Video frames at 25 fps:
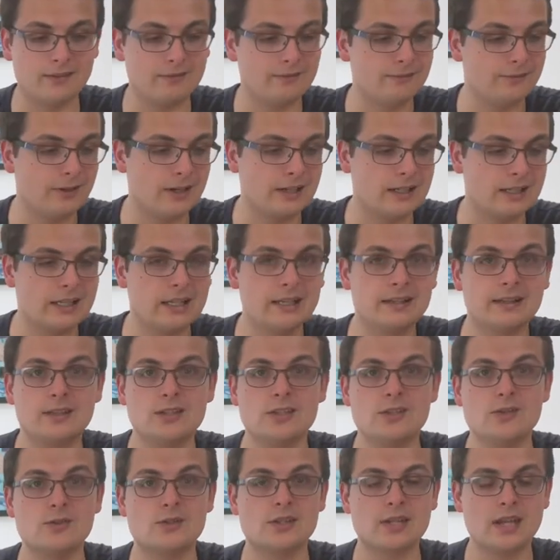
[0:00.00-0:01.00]
frankly, the
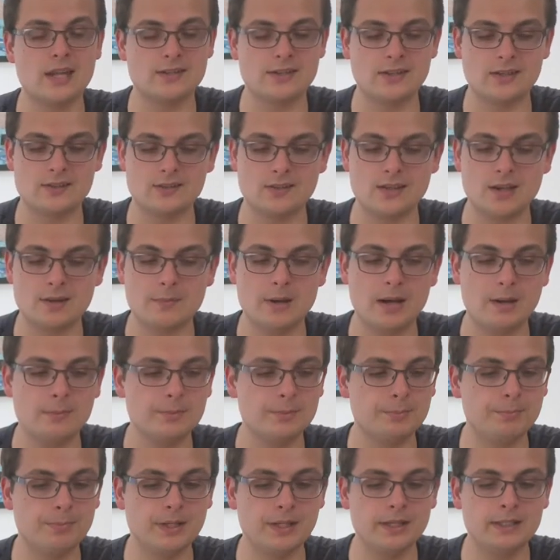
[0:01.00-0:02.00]
use case hasn't come up,
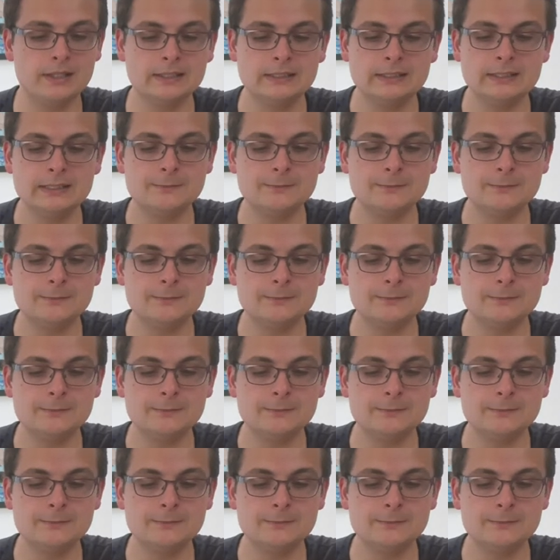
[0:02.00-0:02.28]
but